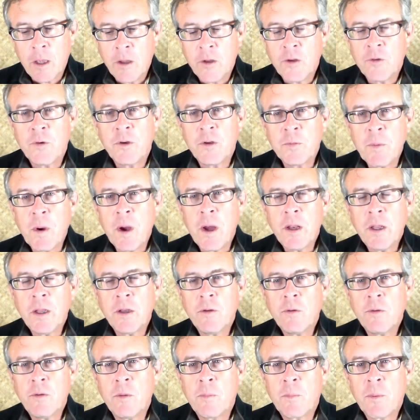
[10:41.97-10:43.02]
is
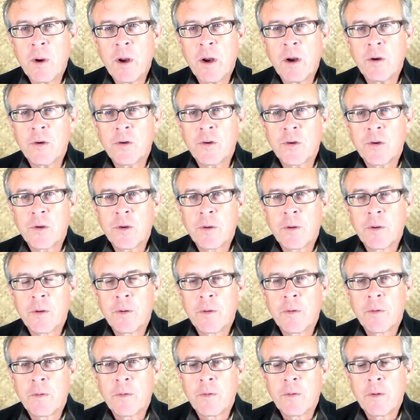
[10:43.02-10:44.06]
responding to the prayers
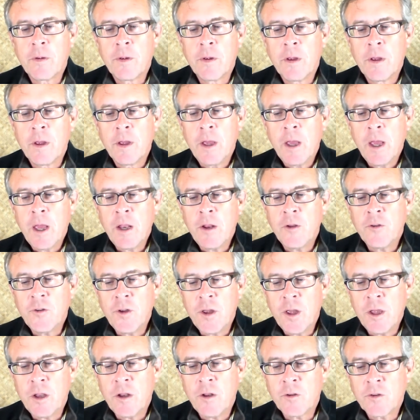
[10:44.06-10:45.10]
and
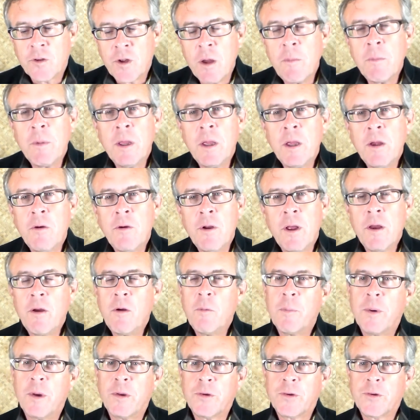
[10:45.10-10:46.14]
is, and is coming here to
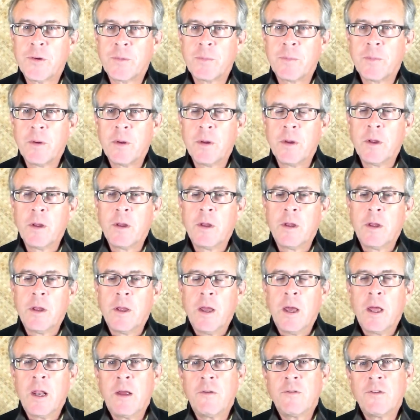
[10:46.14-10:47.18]
help us.
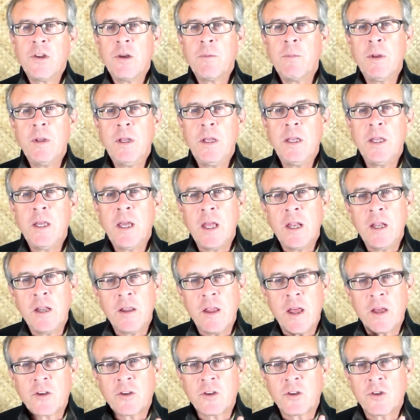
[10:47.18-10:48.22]
And I've said we need to get
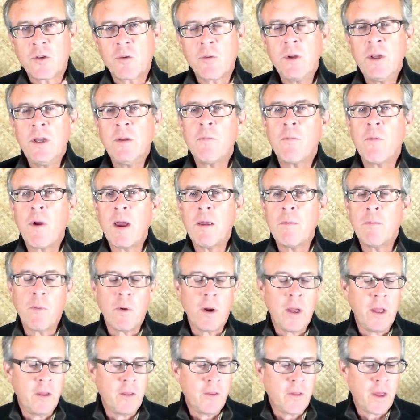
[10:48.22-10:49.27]
into the extreme right
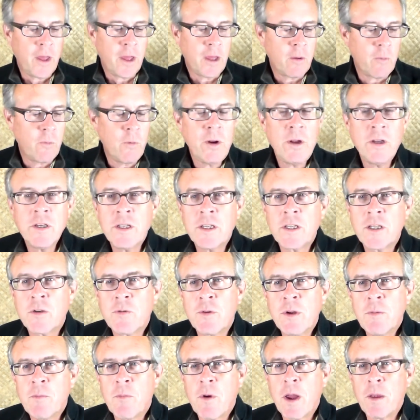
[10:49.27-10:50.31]
brain thing. What is
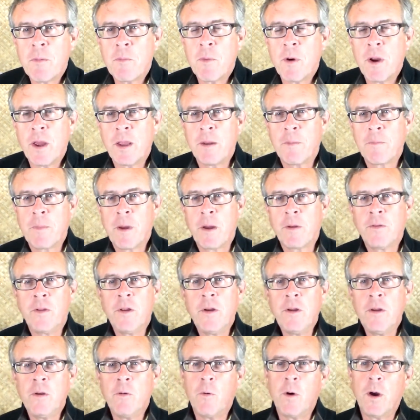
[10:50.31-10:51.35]
extreme right brain? I'll
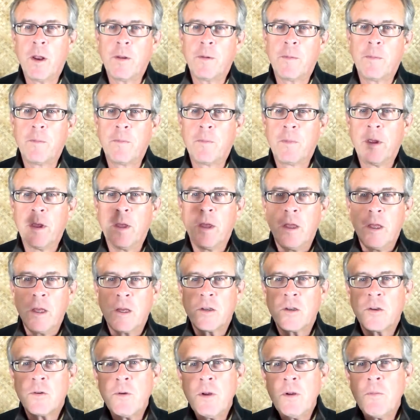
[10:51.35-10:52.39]
tell you what.
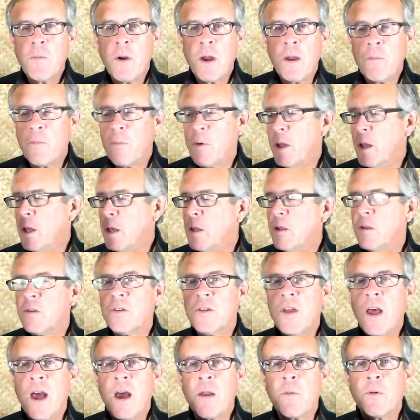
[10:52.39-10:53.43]
Extreme right brain
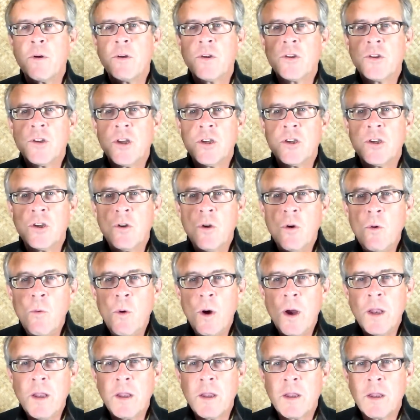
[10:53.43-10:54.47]
is that which says, you know
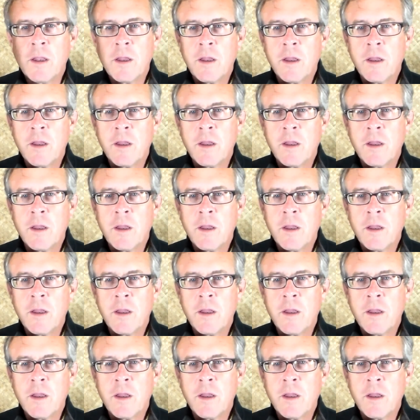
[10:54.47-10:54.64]
what?